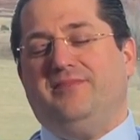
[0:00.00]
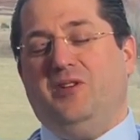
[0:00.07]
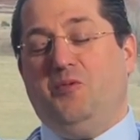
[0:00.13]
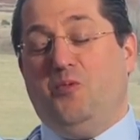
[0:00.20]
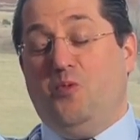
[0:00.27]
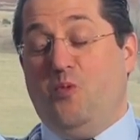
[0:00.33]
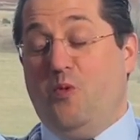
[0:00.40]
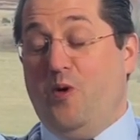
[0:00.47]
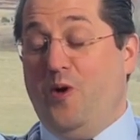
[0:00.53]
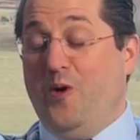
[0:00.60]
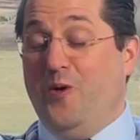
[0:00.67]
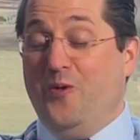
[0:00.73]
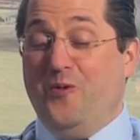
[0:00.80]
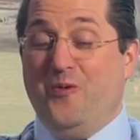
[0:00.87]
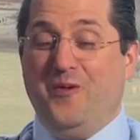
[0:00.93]

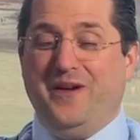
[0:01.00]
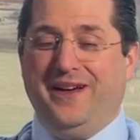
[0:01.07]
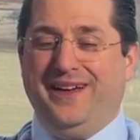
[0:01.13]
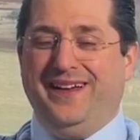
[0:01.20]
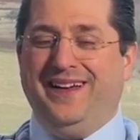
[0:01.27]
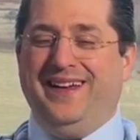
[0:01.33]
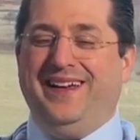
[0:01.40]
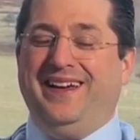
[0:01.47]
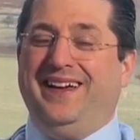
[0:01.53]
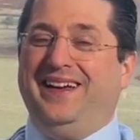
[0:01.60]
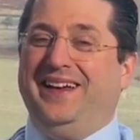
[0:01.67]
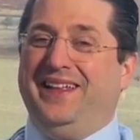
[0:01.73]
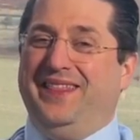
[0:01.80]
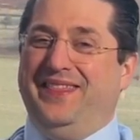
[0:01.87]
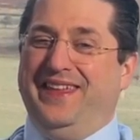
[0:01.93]
Whoa,
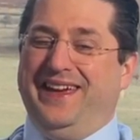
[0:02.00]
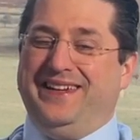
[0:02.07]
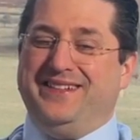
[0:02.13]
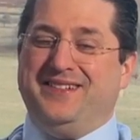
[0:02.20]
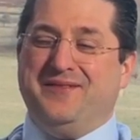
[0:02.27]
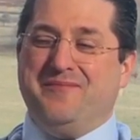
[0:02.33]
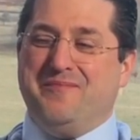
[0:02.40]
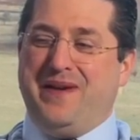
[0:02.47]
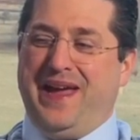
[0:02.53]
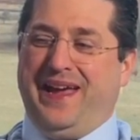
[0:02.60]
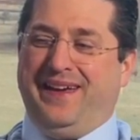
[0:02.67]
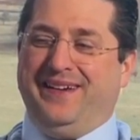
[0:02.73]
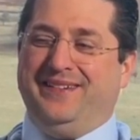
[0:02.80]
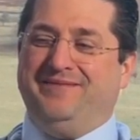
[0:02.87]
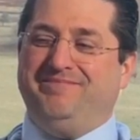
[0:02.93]
that is a banger.